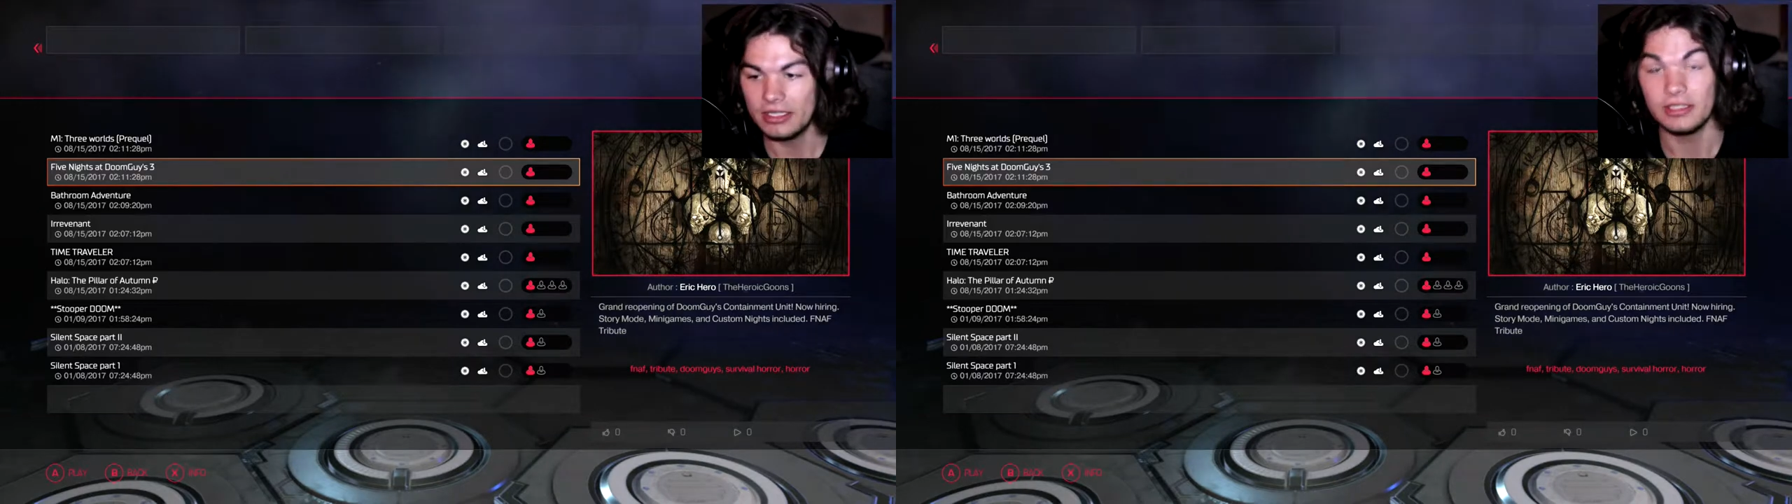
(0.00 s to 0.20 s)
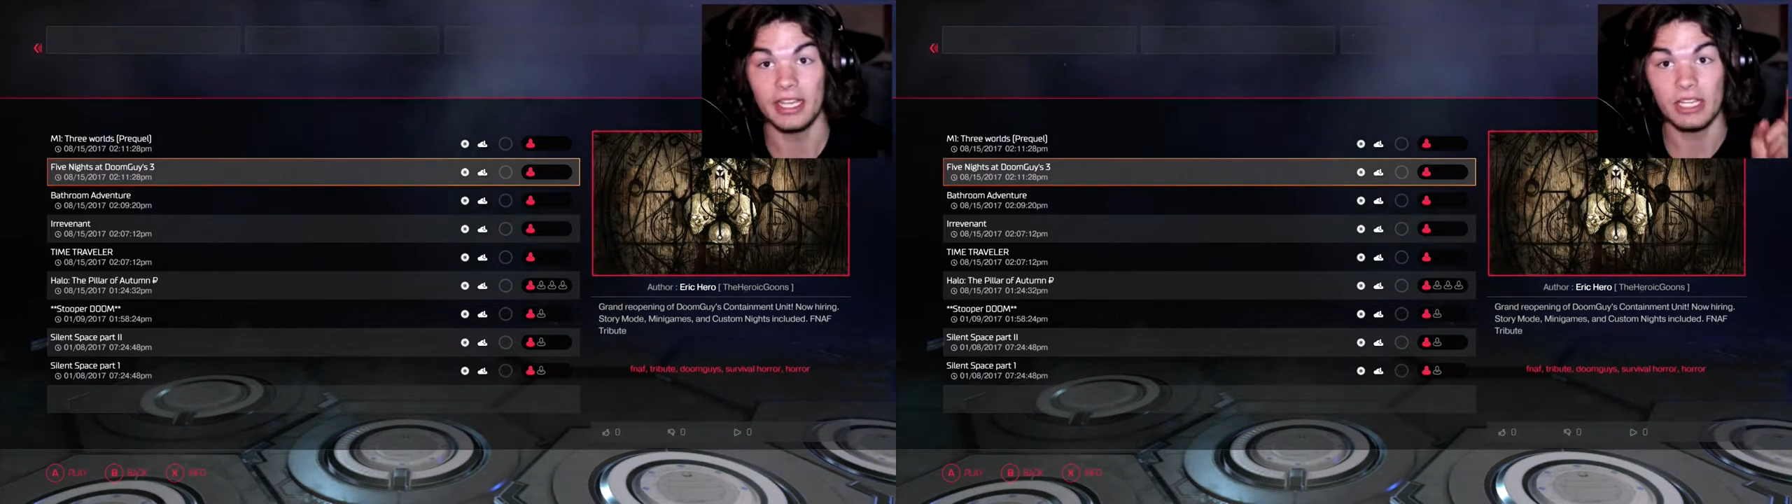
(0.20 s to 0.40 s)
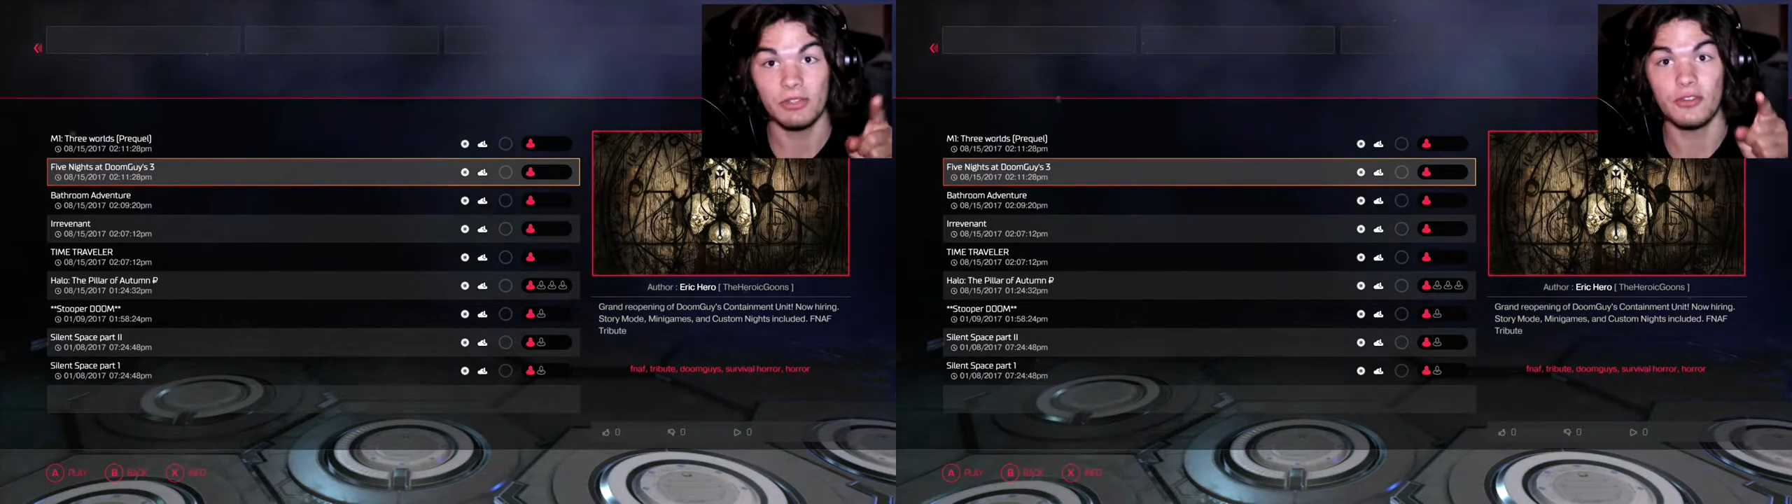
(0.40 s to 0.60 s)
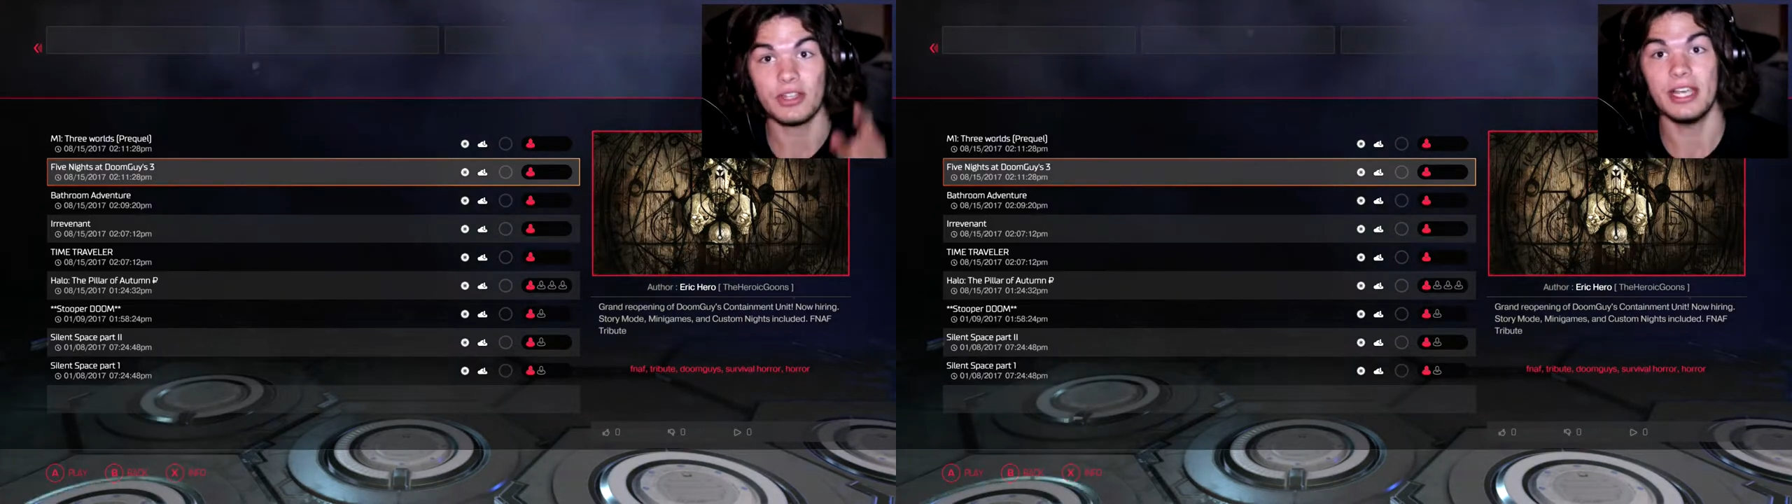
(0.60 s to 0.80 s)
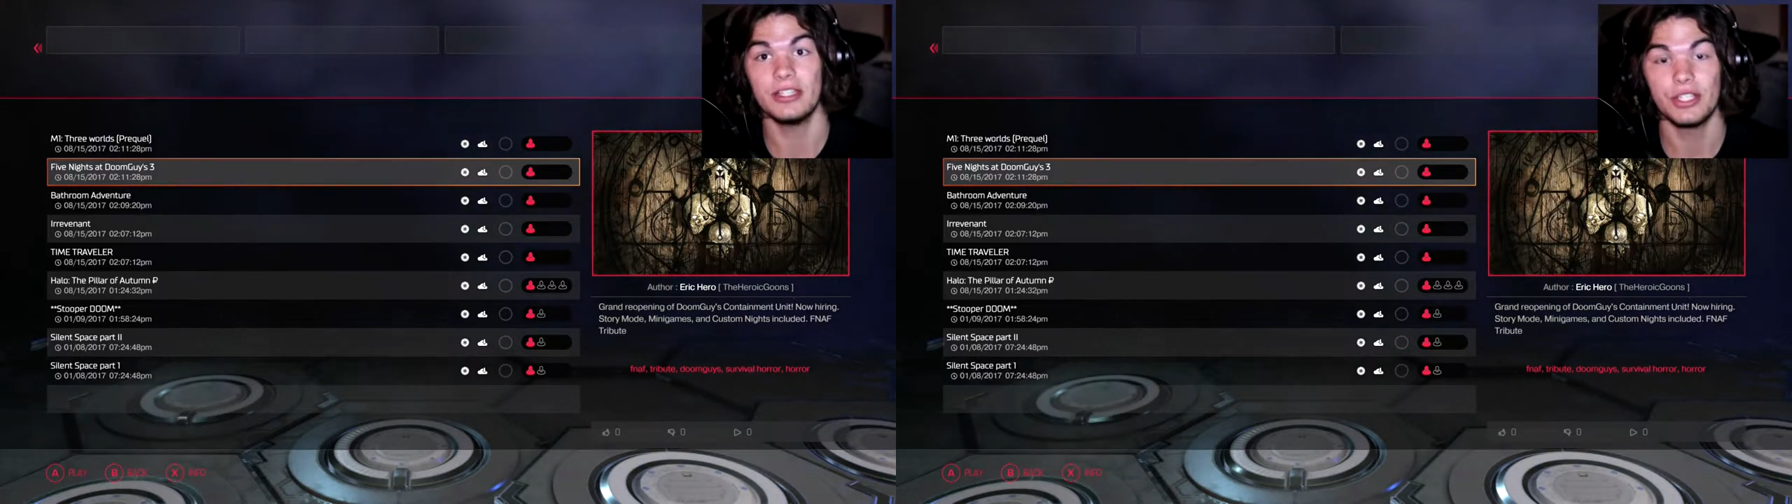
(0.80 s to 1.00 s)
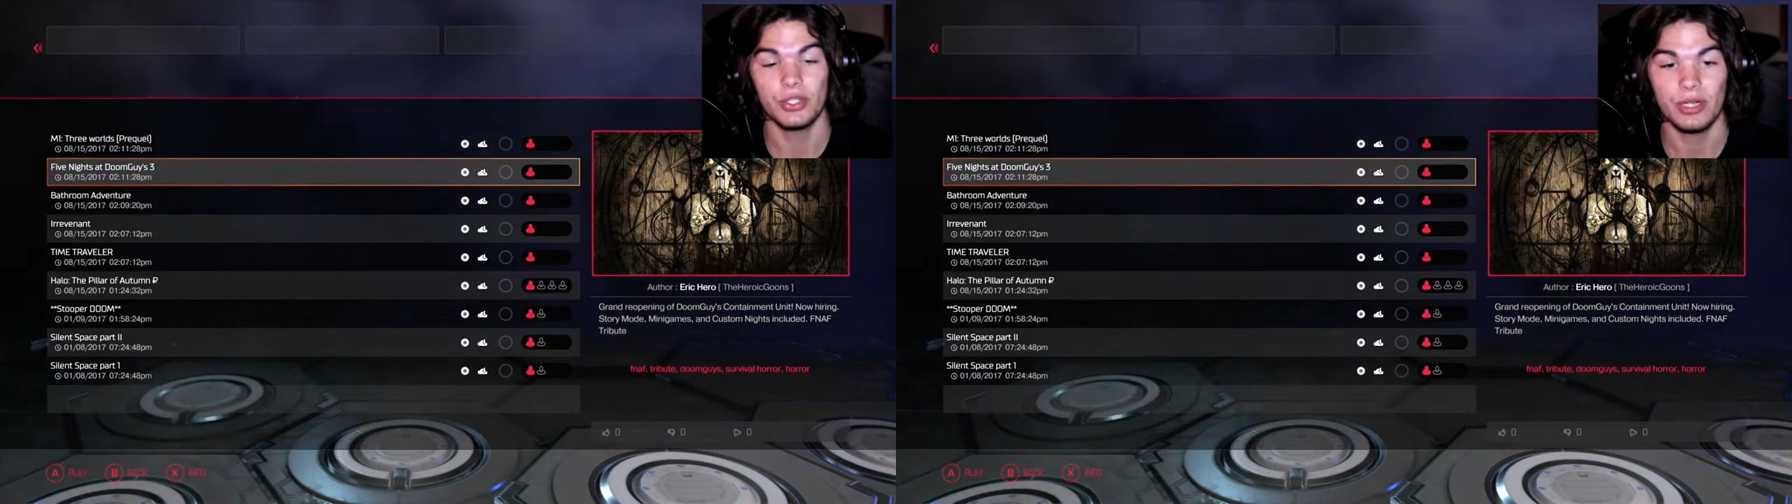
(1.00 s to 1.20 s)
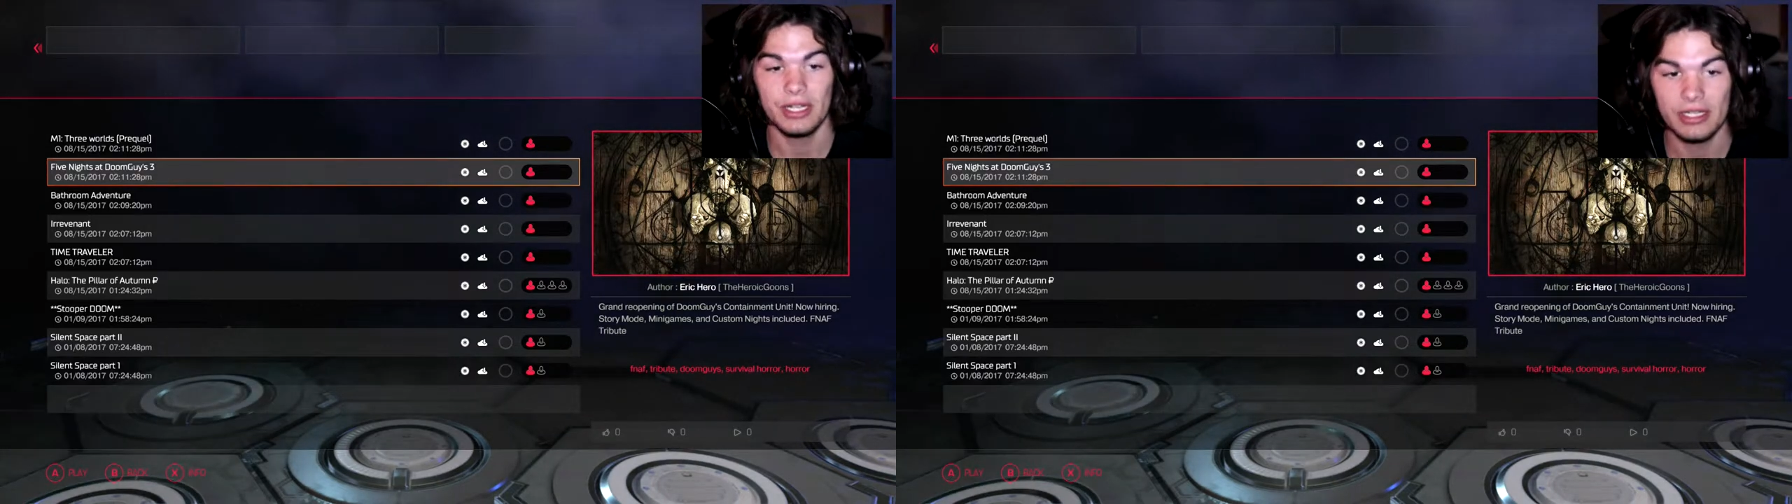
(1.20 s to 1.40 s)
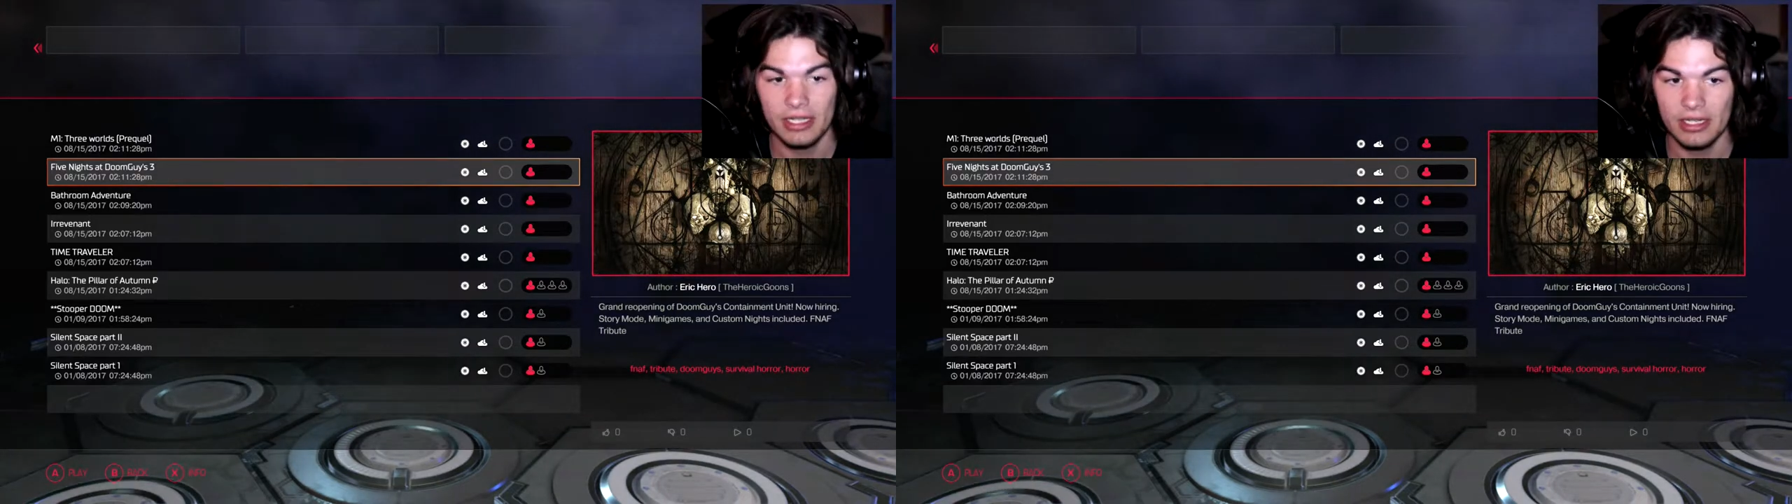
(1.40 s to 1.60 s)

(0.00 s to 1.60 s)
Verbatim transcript: like and favorite if you guys enjoyed